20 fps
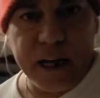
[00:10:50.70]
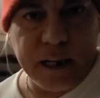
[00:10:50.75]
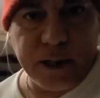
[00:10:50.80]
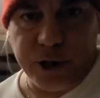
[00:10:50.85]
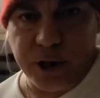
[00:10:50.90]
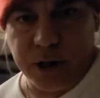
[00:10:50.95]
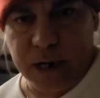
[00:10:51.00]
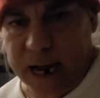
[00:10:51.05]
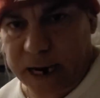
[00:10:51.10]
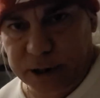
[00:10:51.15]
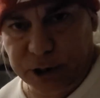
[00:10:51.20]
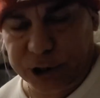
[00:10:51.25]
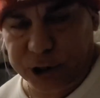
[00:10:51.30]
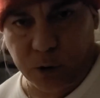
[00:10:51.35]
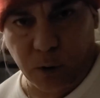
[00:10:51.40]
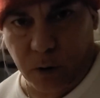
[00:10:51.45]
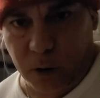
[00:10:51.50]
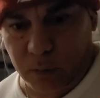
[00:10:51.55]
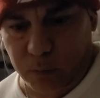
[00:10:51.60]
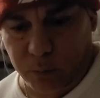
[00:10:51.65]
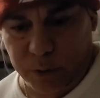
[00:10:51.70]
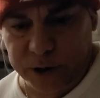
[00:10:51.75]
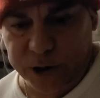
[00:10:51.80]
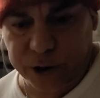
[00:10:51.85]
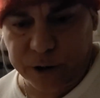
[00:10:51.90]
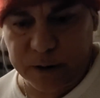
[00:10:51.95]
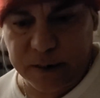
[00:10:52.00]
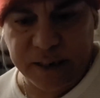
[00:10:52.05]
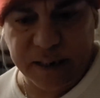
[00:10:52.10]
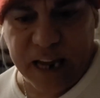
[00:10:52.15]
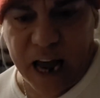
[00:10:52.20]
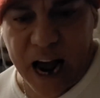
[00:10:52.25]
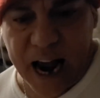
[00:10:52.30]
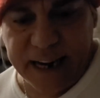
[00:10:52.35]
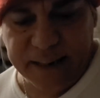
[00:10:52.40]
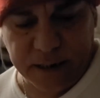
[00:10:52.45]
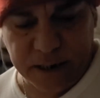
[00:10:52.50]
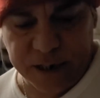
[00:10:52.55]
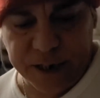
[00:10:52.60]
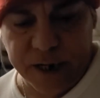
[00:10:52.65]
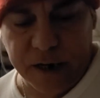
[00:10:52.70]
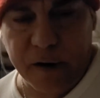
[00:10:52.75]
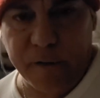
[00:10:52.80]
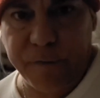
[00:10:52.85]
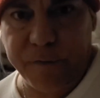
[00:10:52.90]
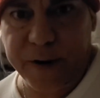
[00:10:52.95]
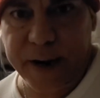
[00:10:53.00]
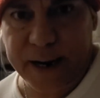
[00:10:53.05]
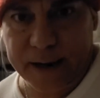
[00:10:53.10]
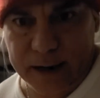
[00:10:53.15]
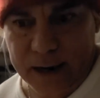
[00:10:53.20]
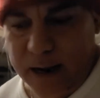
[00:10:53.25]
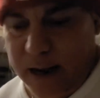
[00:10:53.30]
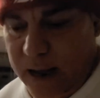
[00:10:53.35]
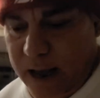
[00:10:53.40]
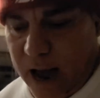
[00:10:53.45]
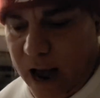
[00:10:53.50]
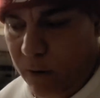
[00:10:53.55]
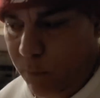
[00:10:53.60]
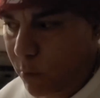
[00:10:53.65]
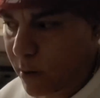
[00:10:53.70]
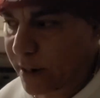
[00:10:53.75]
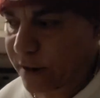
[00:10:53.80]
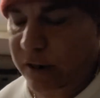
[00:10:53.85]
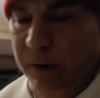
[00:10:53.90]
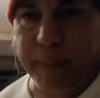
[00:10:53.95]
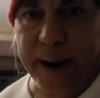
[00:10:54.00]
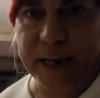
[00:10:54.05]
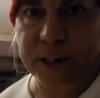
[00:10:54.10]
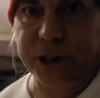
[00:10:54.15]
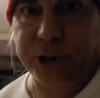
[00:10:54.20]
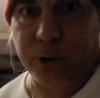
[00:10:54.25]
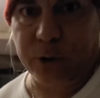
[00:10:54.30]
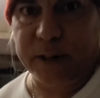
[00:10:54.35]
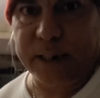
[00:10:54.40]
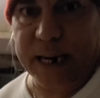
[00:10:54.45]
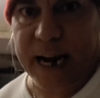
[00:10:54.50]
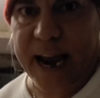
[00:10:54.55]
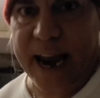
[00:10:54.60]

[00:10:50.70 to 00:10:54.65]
You're not sure which size is gonna fit. I wanted to make sure that I